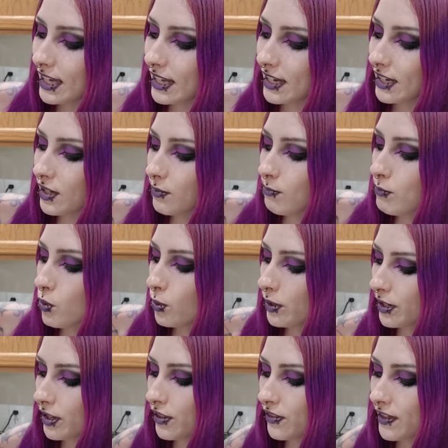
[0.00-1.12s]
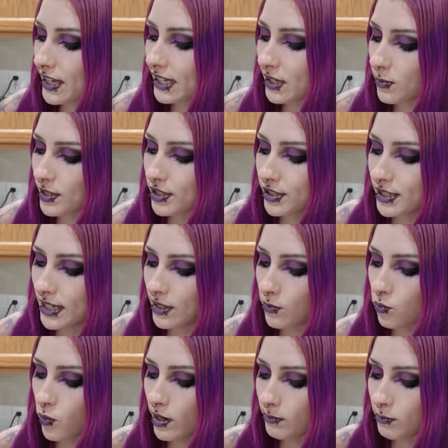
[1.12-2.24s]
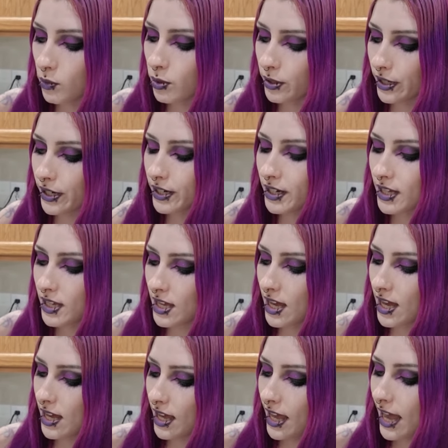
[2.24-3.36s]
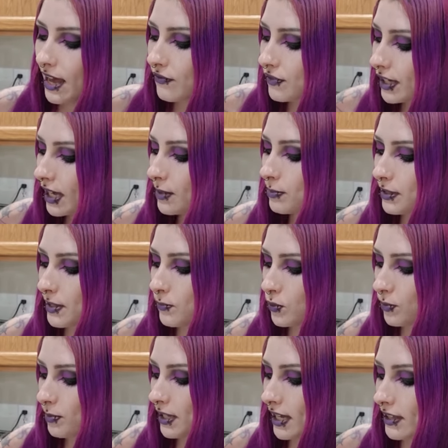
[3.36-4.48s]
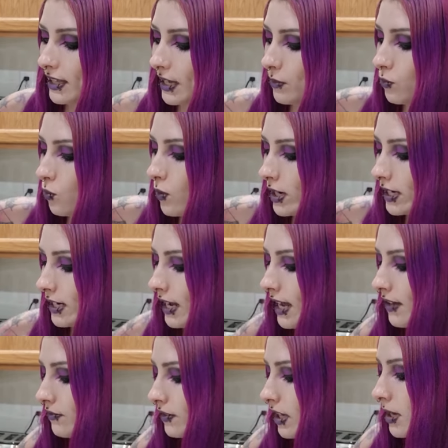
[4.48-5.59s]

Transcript: getting more thick. We just need one more uh, half a cup, then we'll be at that one and a half